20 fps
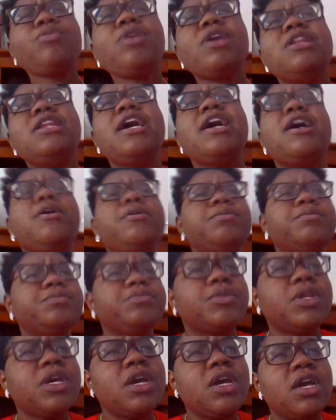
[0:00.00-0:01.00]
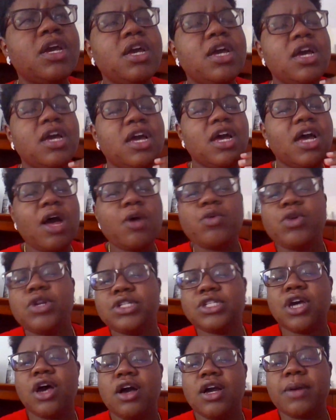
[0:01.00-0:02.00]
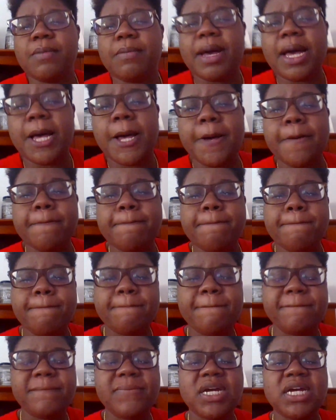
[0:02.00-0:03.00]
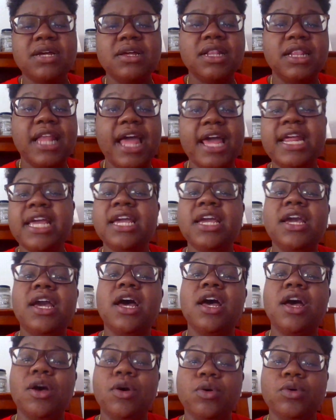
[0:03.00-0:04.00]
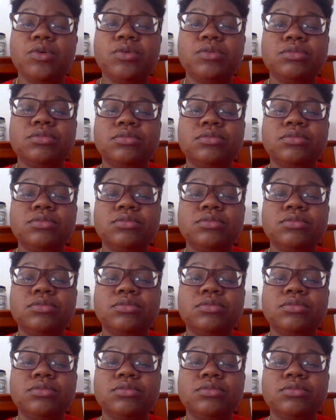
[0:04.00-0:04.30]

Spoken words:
Now, I want to talk about letting go.